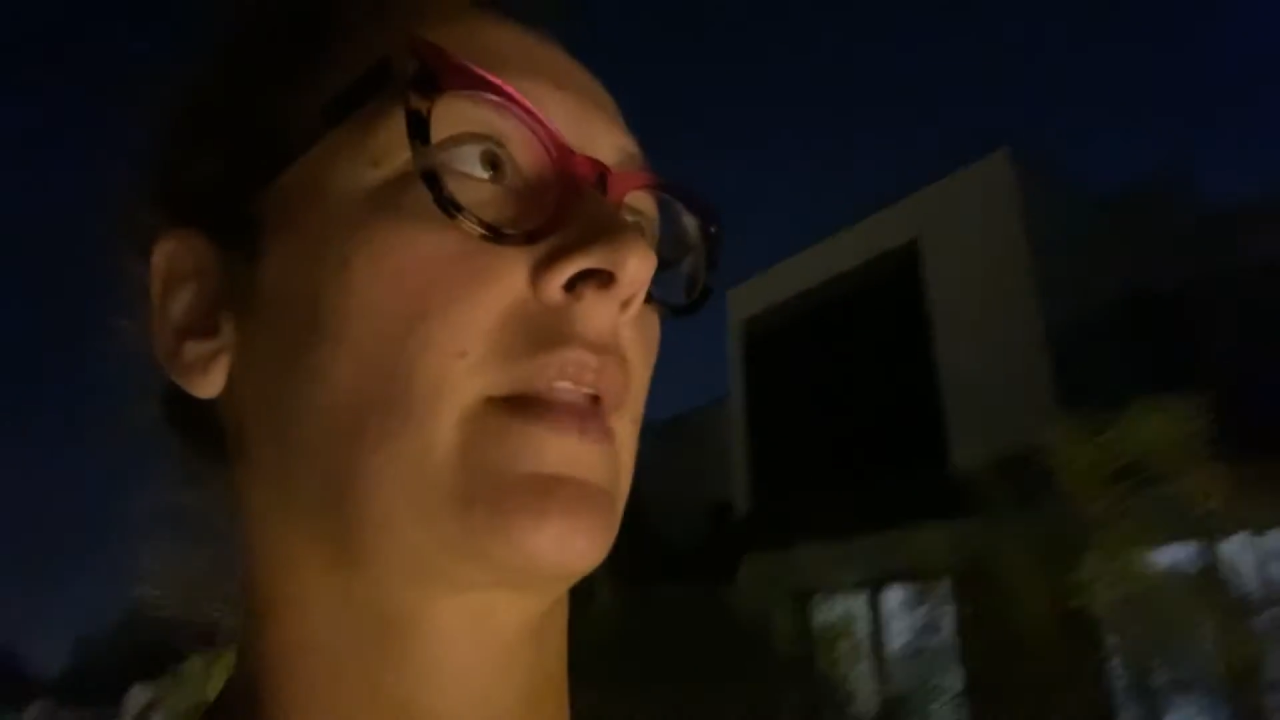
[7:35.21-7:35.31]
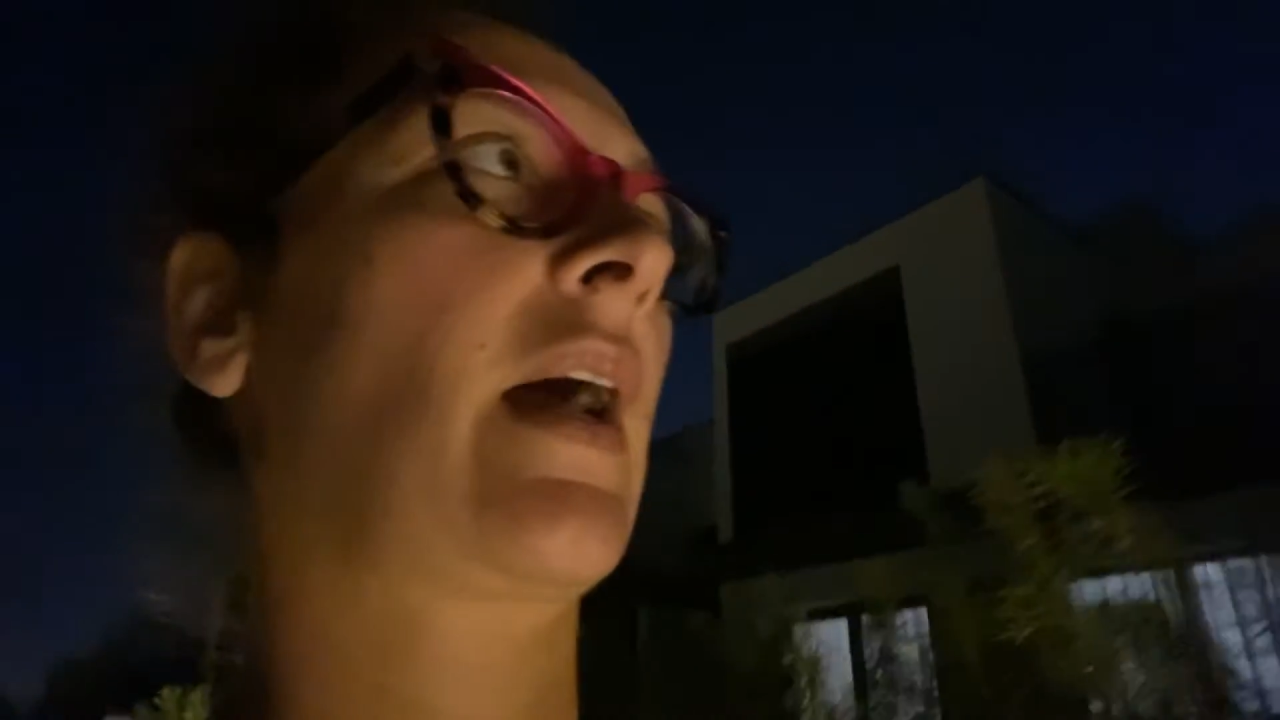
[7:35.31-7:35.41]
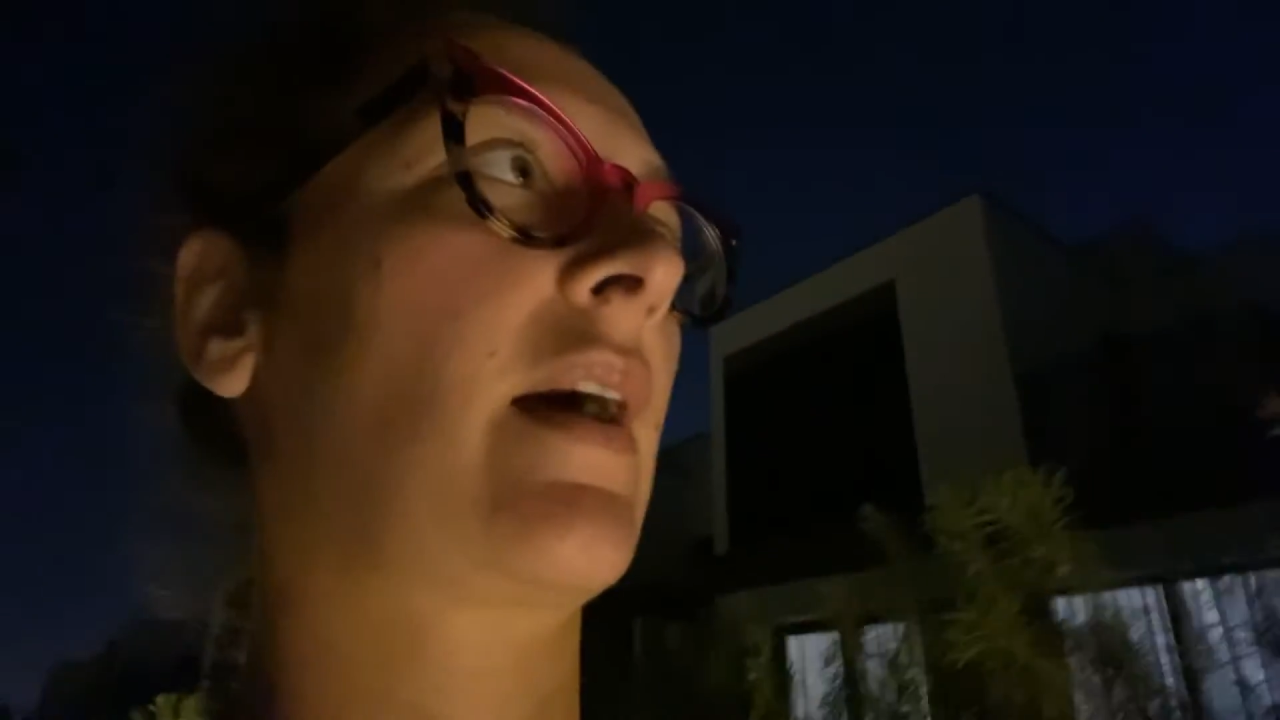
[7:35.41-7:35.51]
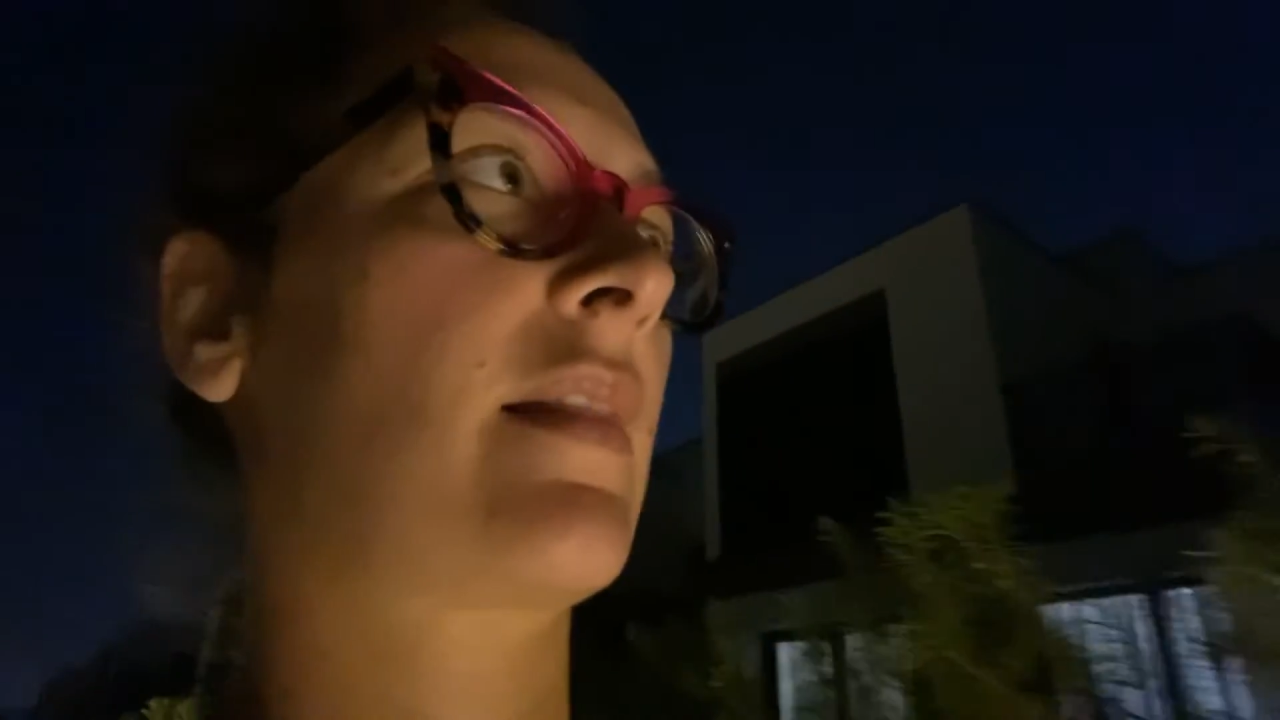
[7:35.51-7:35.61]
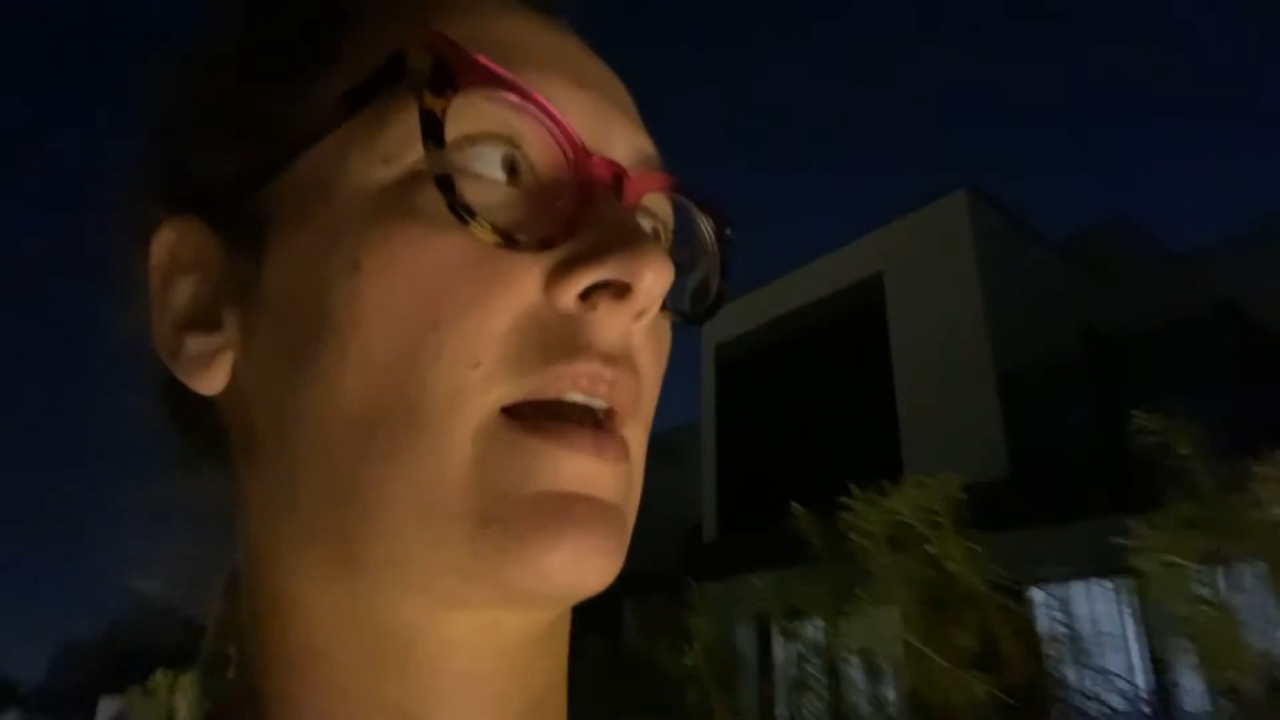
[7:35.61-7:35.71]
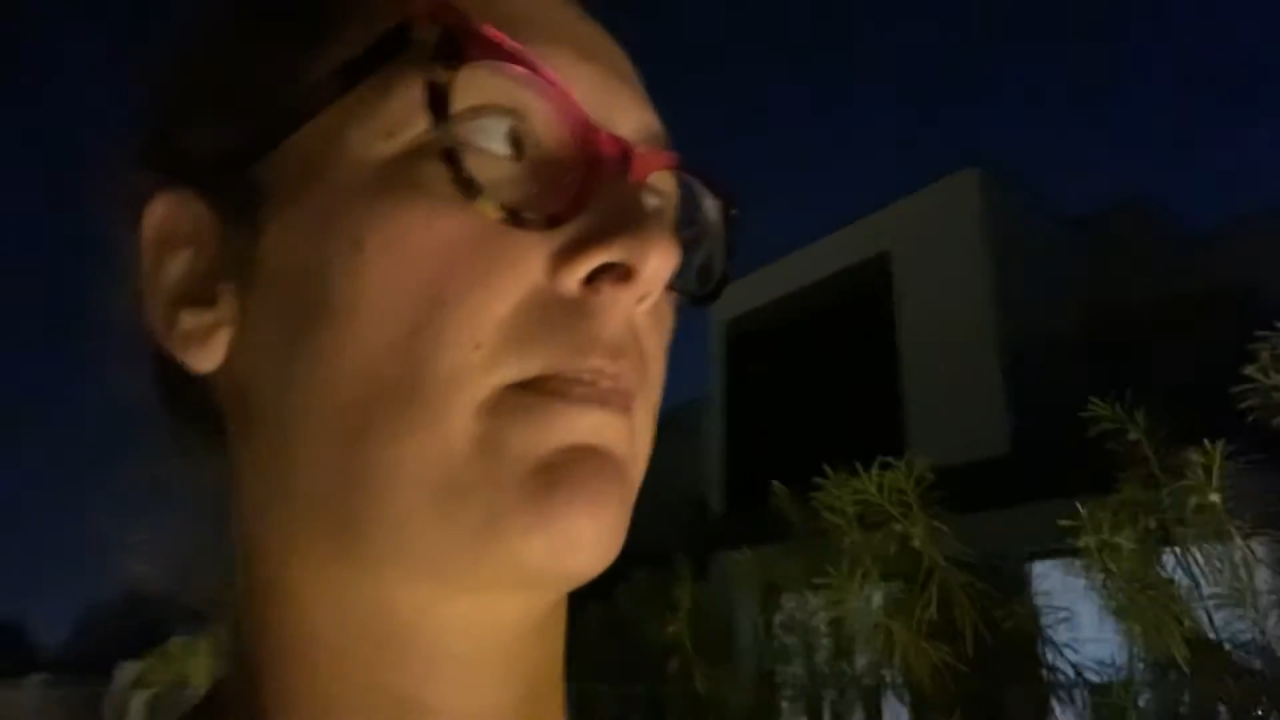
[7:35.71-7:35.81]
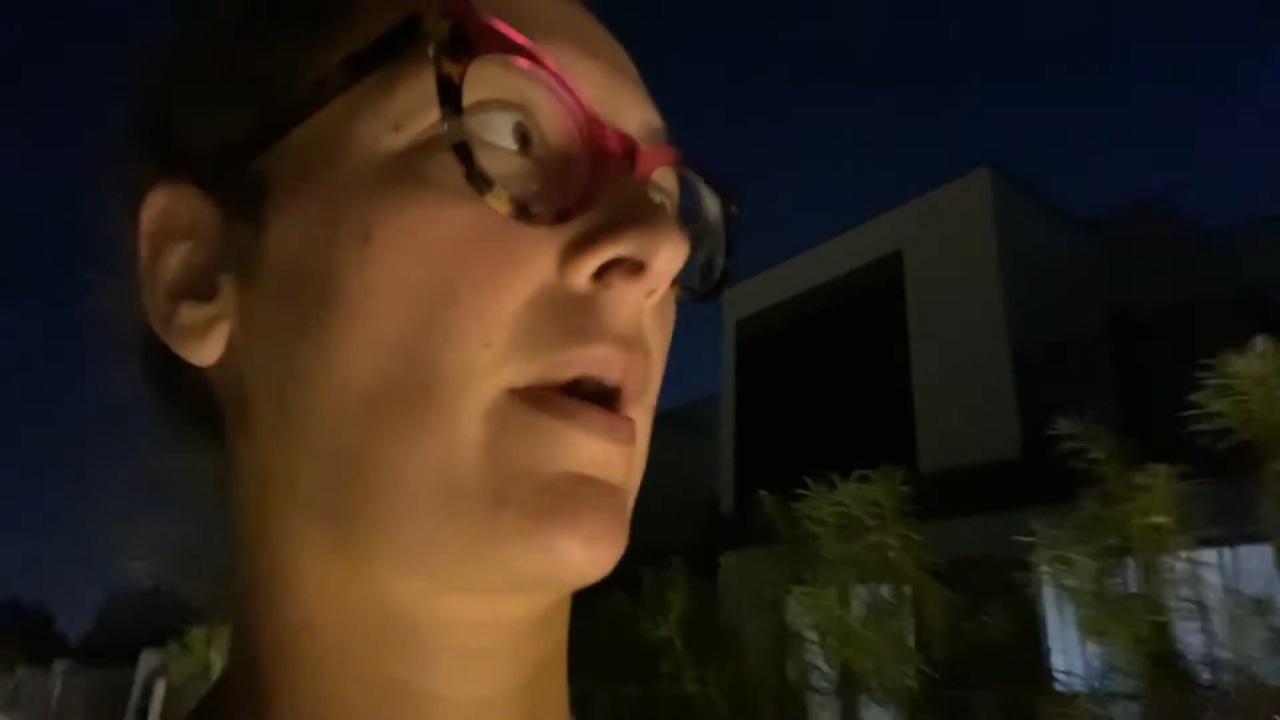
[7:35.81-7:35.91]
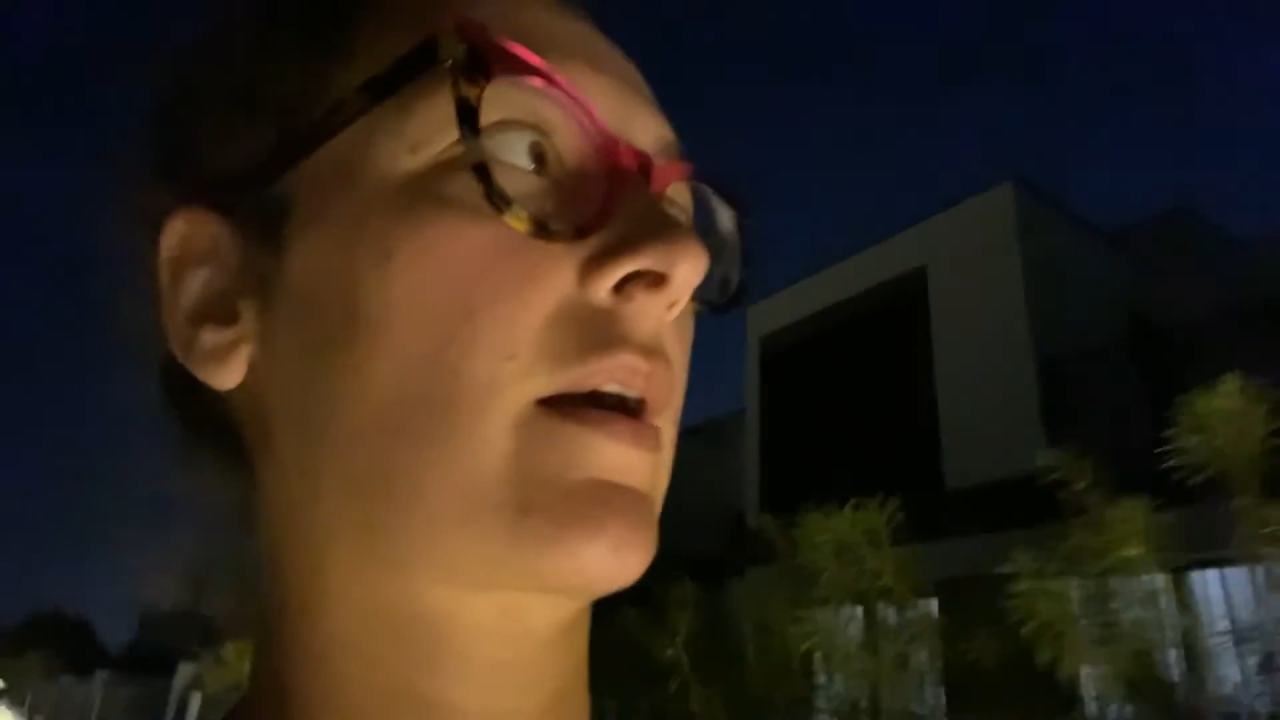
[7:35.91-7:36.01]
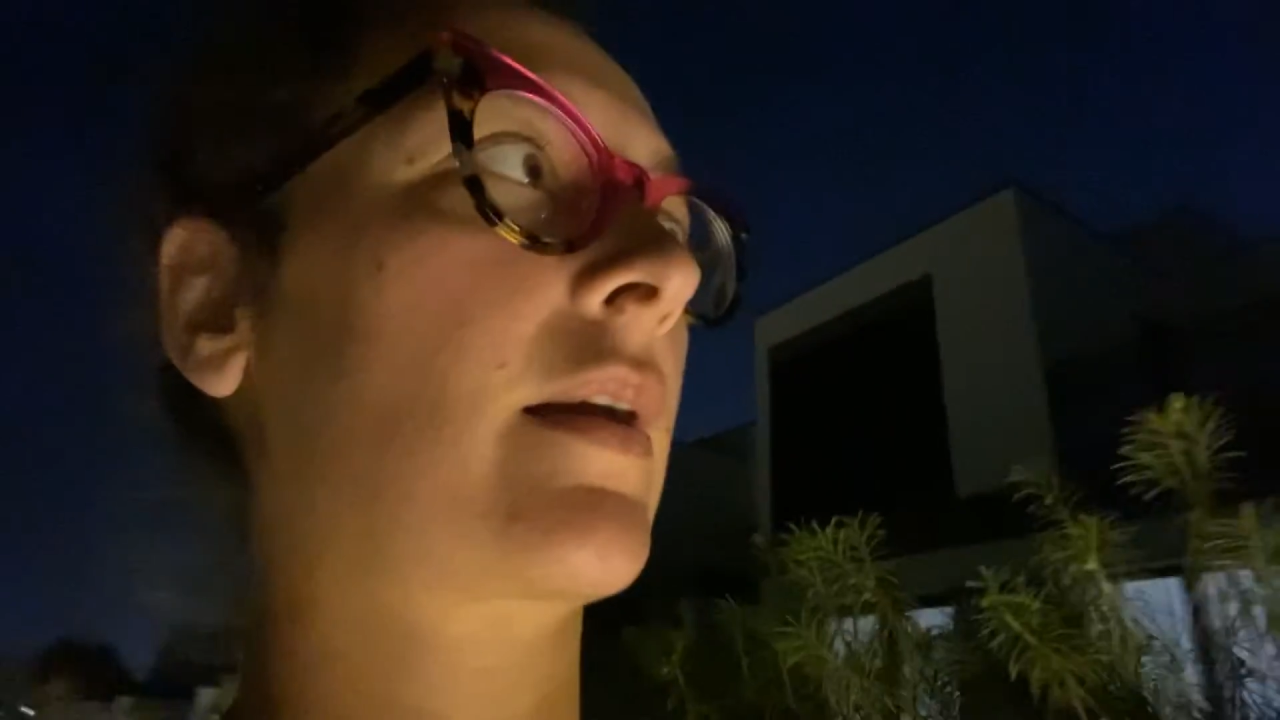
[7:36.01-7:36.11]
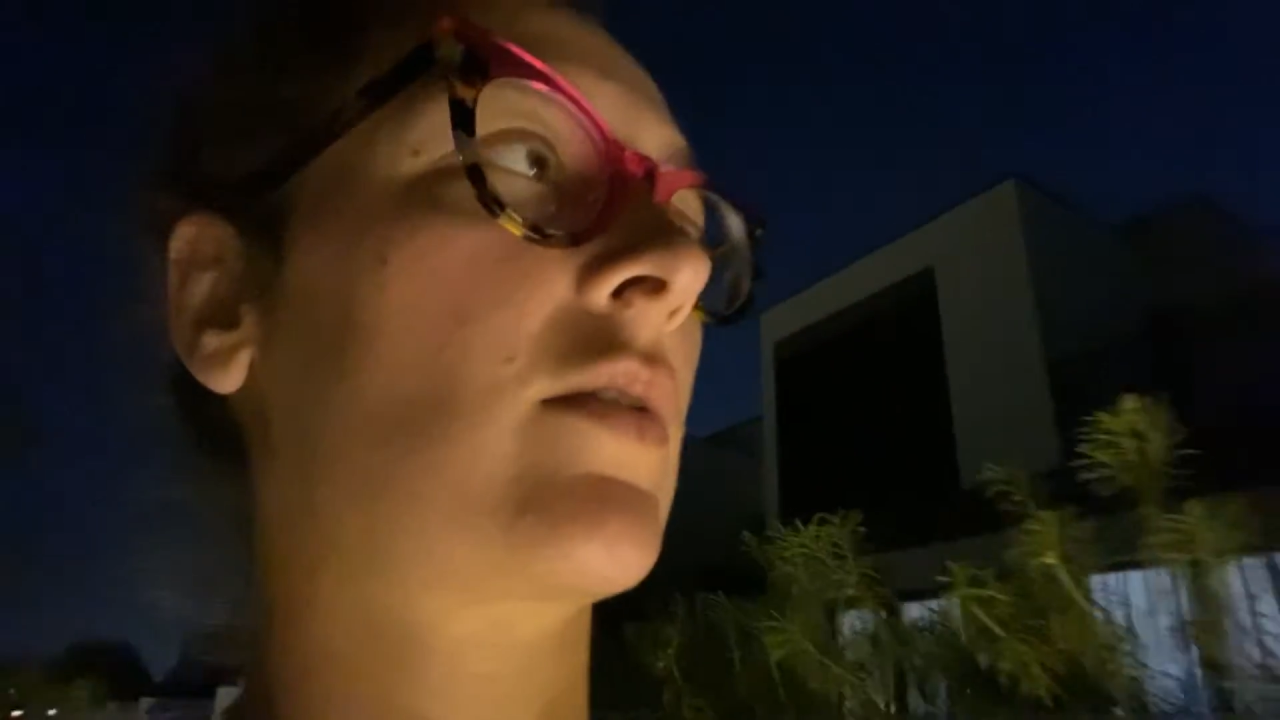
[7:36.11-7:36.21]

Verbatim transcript: and they park